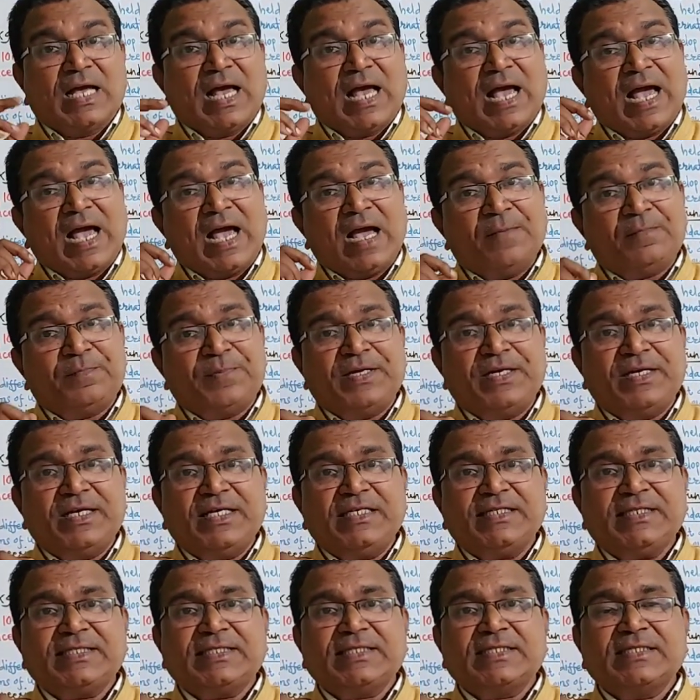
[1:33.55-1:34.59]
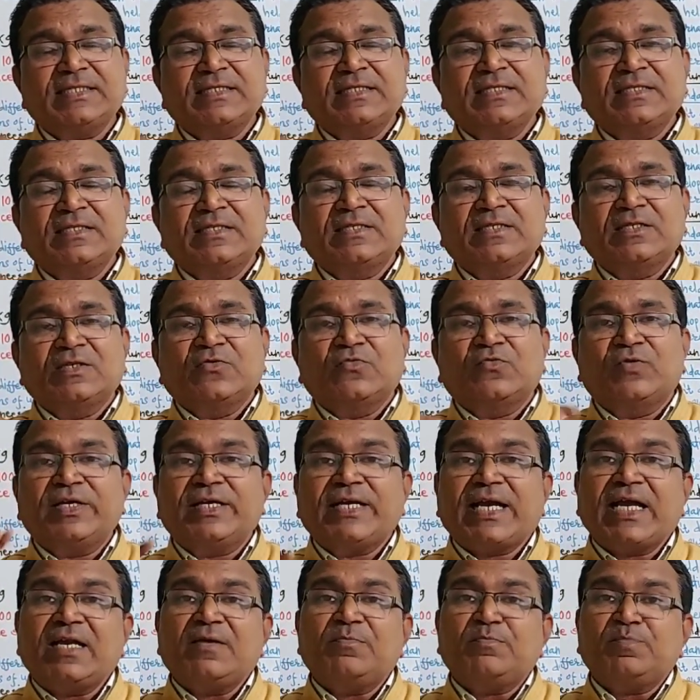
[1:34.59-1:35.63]
happiness we
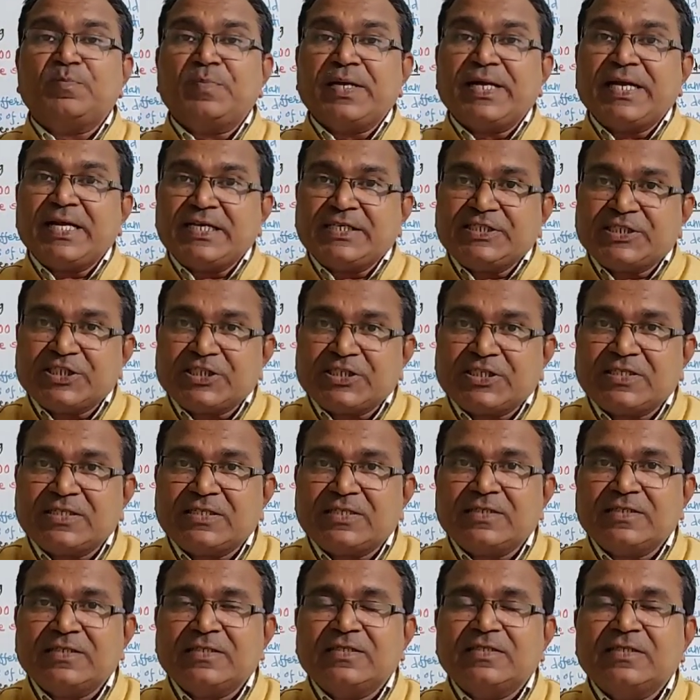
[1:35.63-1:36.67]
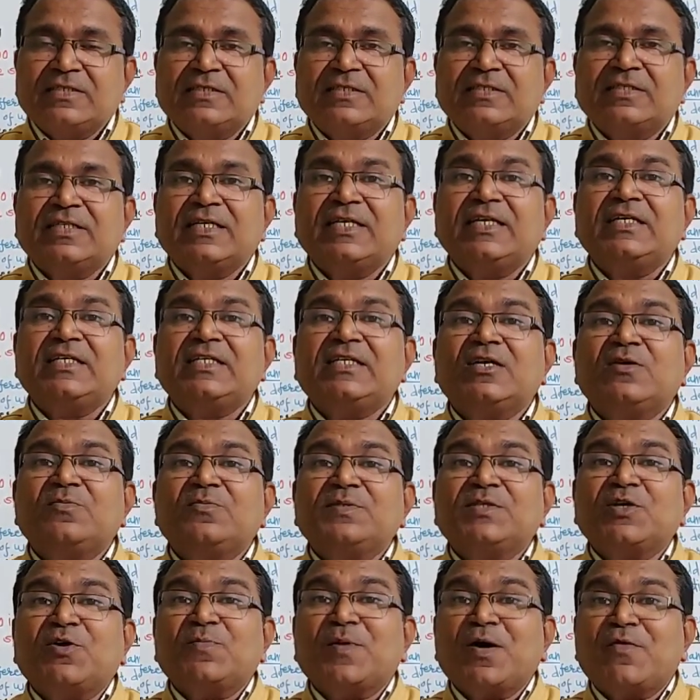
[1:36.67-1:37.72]
can measure in
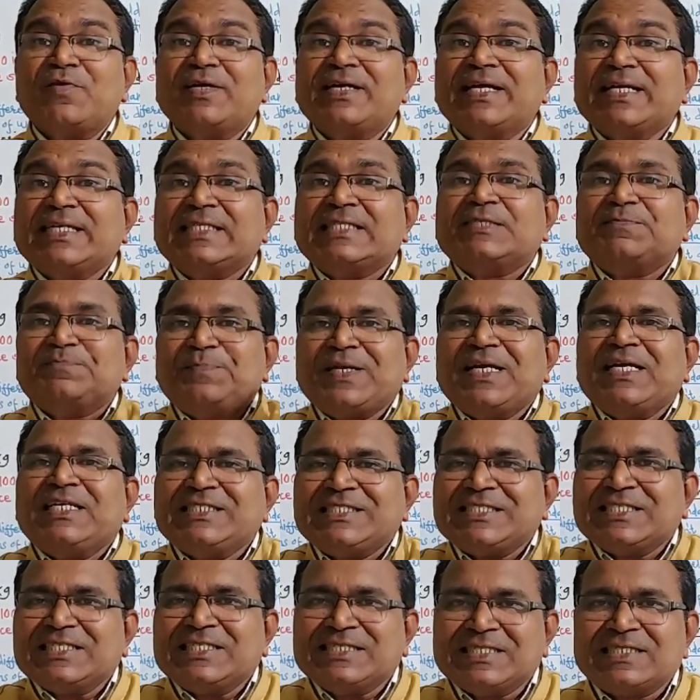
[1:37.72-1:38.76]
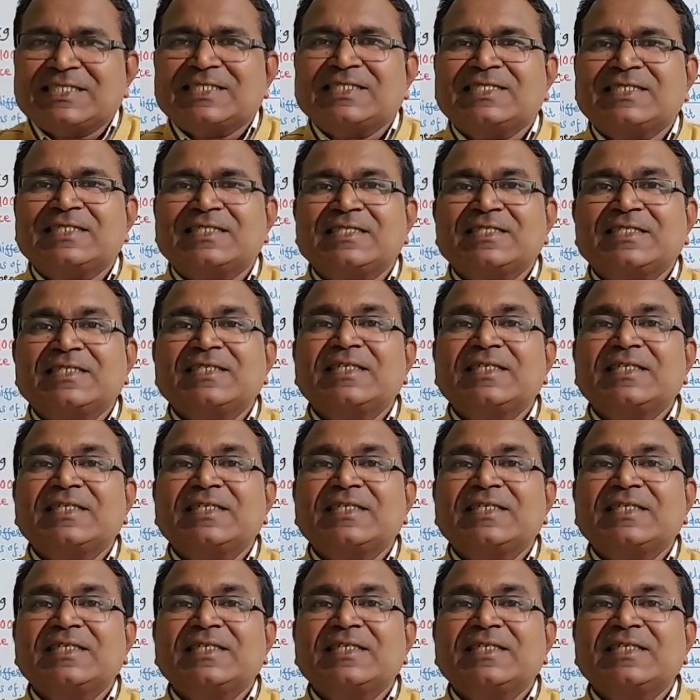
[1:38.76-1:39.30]
terms of our expressions,